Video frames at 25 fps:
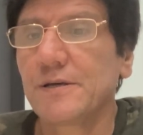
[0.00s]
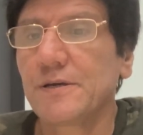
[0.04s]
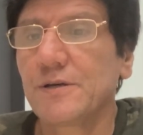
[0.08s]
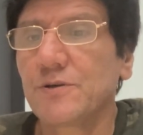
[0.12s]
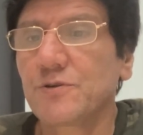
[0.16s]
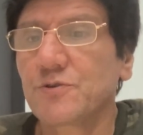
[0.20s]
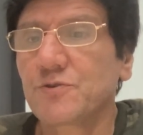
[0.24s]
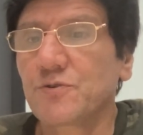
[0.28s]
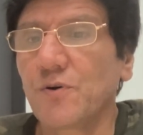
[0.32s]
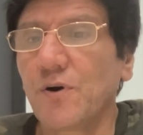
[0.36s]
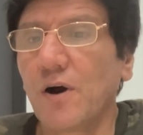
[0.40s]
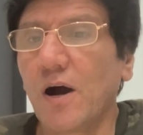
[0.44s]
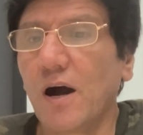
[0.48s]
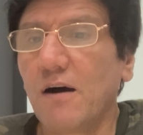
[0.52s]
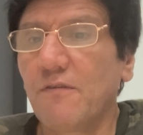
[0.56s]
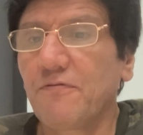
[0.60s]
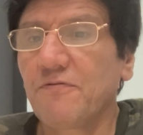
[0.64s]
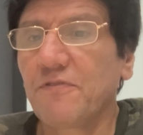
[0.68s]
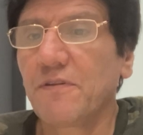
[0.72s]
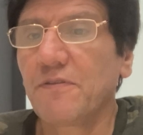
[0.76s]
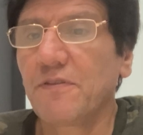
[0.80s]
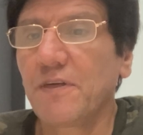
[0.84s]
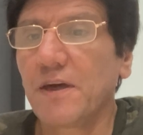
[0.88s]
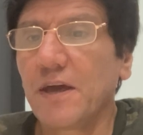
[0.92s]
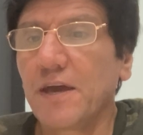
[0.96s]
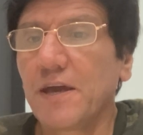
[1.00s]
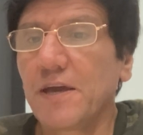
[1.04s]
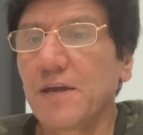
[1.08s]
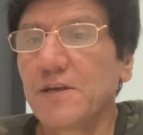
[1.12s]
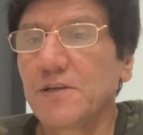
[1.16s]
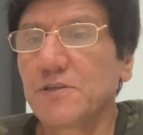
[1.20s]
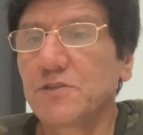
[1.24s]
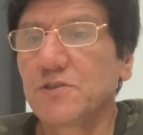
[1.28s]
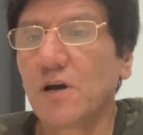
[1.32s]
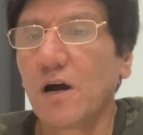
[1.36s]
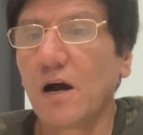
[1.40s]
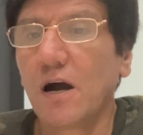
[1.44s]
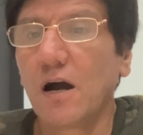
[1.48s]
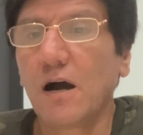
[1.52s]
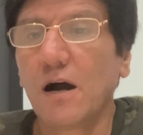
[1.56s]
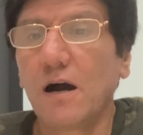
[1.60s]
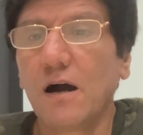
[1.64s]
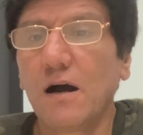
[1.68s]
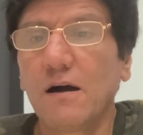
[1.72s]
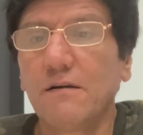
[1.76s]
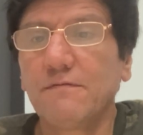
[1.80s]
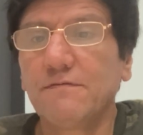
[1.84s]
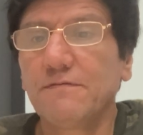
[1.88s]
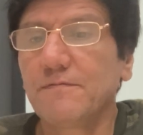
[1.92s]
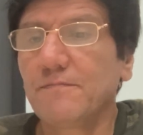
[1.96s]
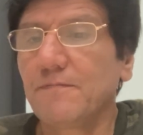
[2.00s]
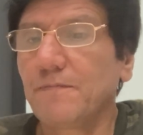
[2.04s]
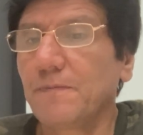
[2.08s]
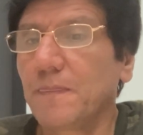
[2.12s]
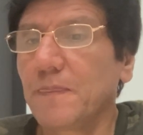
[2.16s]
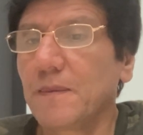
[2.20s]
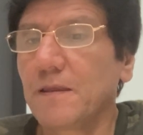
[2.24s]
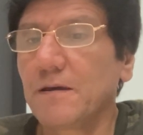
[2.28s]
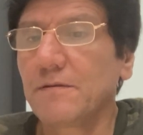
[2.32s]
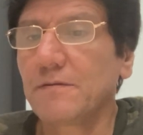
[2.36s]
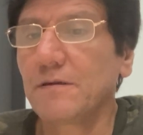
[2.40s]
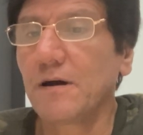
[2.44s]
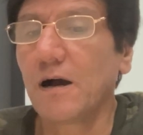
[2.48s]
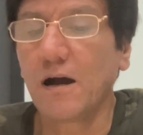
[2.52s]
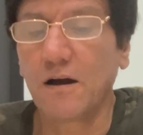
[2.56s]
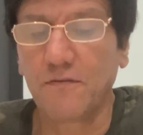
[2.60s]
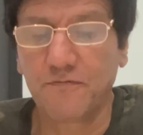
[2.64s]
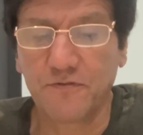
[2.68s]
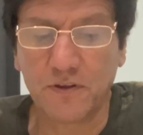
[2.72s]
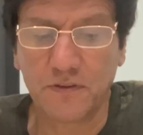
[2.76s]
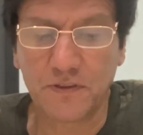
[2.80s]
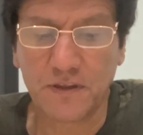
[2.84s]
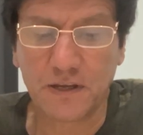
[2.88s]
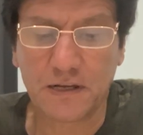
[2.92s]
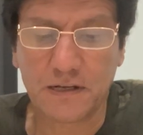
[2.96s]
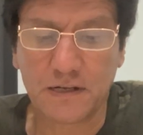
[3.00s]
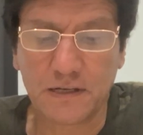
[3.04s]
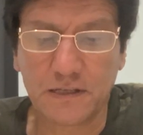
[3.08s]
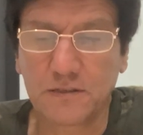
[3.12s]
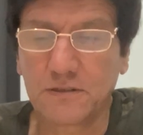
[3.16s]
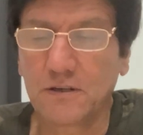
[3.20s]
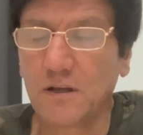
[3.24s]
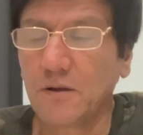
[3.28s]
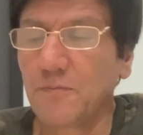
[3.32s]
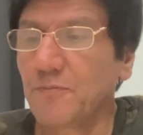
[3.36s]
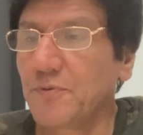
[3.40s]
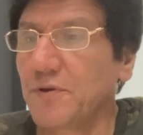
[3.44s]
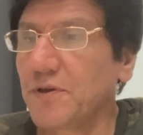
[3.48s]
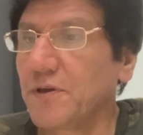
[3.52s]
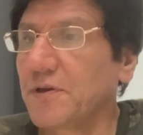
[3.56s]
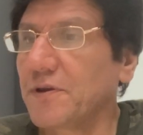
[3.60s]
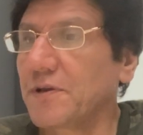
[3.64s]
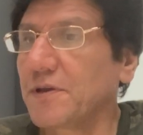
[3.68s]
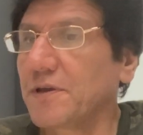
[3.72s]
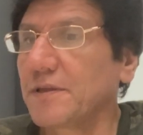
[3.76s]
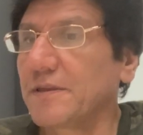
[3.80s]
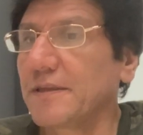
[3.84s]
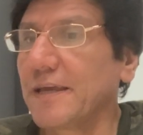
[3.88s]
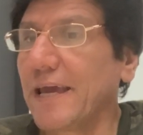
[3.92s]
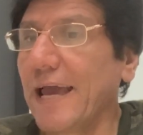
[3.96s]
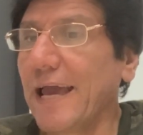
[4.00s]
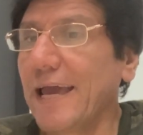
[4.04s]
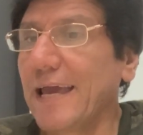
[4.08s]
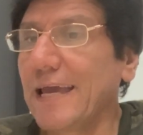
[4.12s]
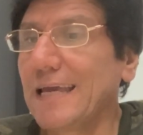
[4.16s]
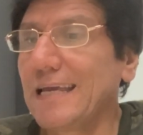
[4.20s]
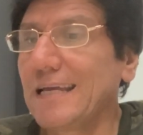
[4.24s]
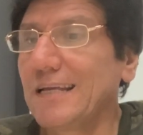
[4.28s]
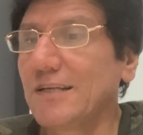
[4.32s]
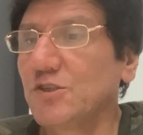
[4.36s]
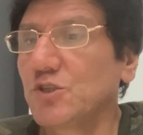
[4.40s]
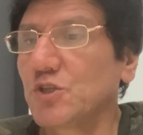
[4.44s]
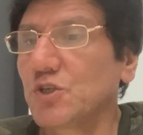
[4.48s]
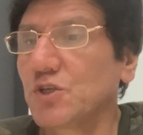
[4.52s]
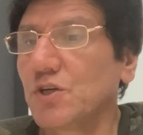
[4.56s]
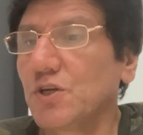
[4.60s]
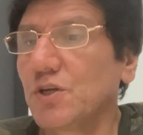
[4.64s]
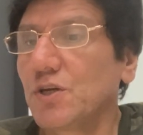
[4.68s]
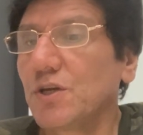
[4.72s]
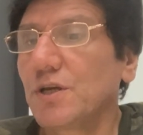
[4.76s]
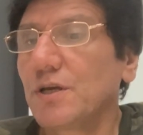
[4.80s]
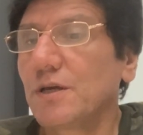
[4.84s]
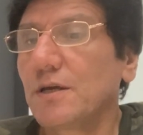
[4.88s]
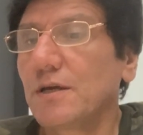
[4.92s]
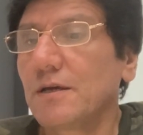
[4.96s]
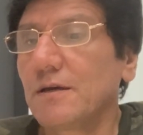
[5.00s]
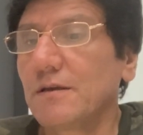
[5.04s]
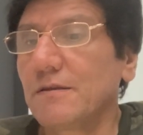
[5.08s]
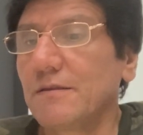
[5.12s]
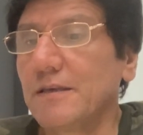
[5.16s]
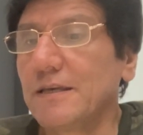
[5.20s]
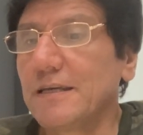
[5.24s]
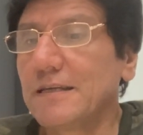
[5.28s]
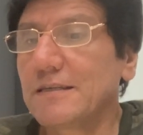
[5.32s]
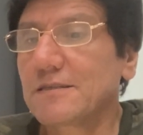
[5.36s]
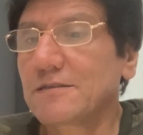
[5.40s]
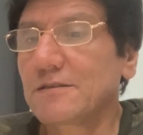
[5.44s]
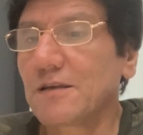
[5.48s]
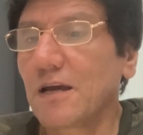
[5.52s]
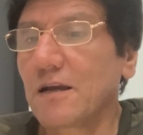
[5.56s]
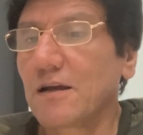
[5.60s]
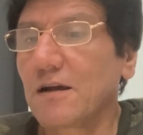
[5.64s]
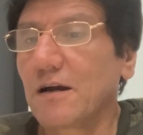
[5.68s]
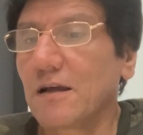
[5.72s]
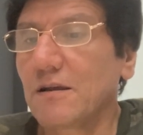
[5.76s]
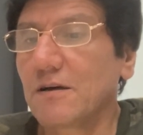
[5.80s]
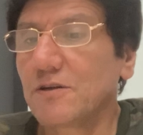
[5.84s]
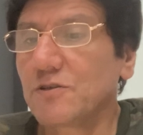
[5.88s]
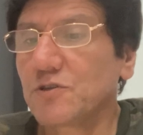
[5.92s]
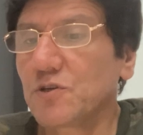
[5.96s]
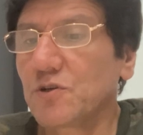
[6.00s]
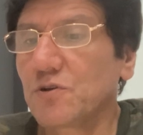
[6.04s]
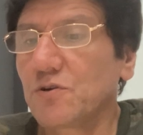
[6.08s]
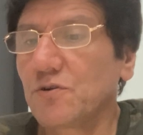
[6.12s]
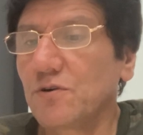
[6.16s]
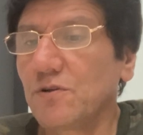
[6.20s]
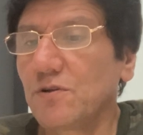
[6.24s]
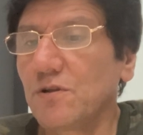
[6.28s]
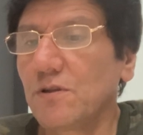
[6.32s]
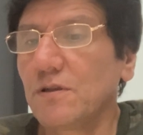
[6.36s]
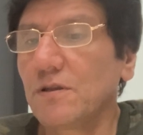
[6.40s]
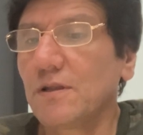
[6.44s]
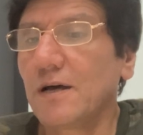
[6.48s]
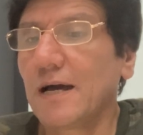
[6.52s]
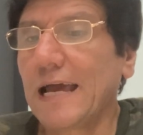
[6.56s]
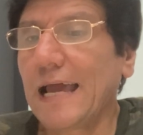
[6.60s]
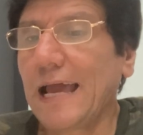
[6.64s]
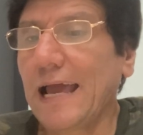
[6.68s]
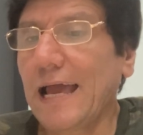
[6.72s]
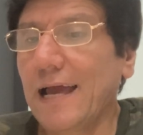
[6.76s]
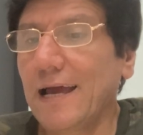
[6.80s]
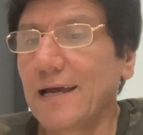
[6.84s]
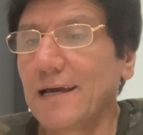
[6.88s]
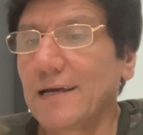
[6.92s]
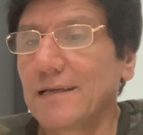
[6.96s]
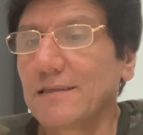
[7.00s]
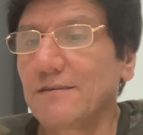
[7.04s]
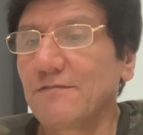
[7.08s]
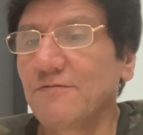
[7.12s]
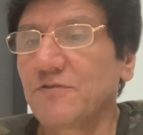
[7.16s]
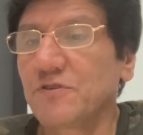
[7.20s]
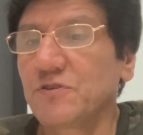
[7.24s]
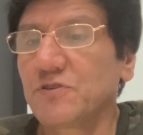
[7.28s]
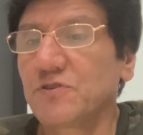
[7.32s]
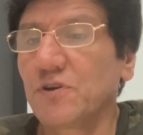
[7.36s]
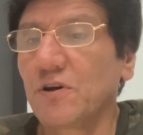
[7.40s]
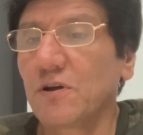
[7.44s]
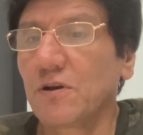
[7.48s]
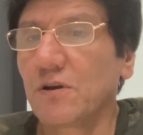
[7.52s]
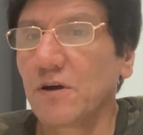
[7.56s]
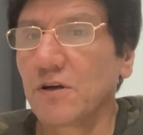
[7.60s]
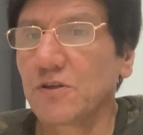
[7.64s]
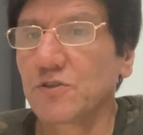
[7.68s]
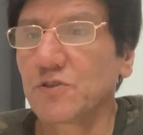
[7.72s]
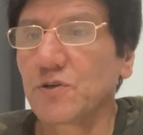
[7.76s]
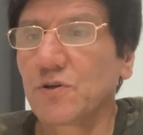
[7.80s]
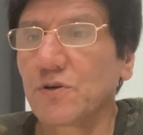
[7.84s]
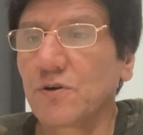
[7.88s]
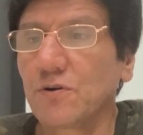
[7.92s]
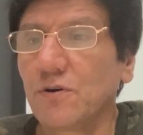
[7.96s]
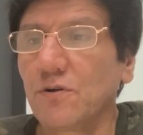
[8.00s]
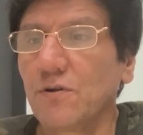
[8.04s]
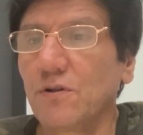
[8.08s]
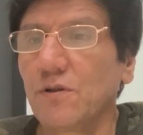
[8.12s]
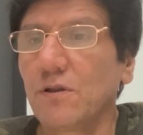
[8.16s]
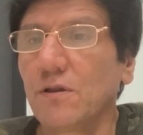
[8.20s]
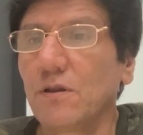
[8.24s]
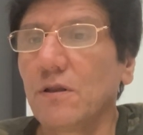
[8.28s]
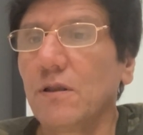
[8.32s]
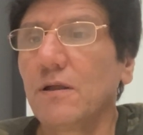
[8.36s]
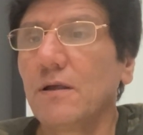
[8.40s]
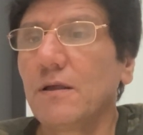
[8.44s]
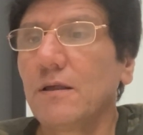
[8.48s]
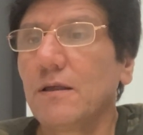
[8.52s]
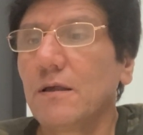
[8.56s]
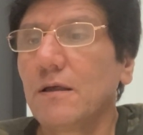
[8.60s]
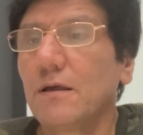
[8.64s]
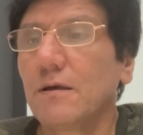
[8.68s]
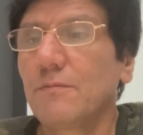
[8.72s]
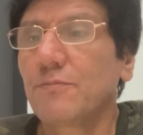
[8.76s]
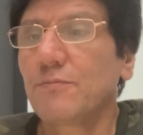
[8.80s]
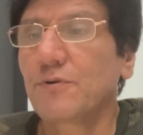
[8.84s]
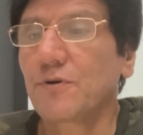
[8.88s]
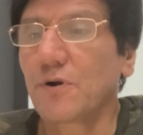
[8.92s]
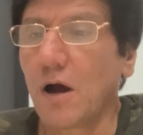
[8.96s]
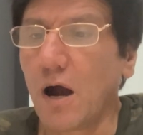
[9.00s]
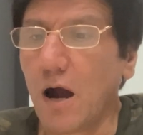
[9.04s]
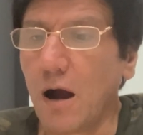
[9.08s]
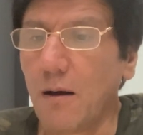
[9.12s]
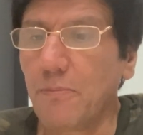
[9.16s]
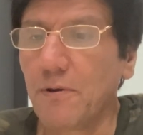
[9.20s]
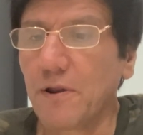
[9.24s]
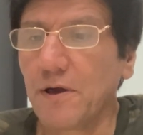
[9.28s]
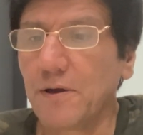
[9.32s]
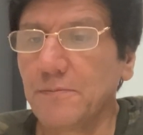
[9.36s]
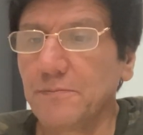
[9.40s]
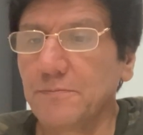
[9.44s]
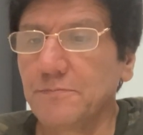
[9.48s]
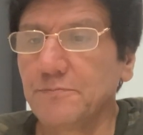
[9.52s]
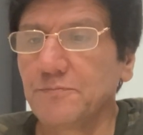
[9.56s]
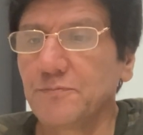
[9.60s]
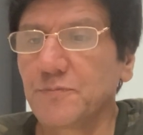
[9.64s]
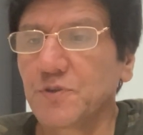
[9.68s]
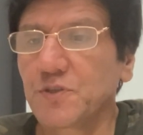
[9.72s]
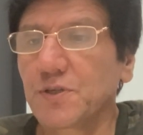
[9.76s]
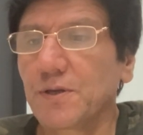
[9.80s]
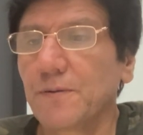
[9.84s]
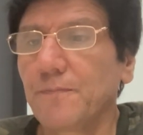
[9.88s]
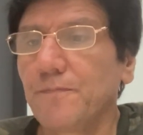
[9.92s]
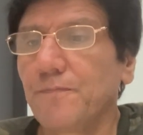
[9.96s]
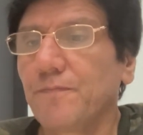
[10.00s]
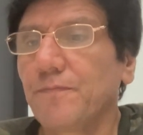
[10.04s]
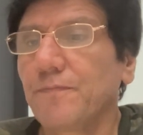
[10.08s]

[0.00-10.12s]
So after the critical period age, these psychological and physiological problems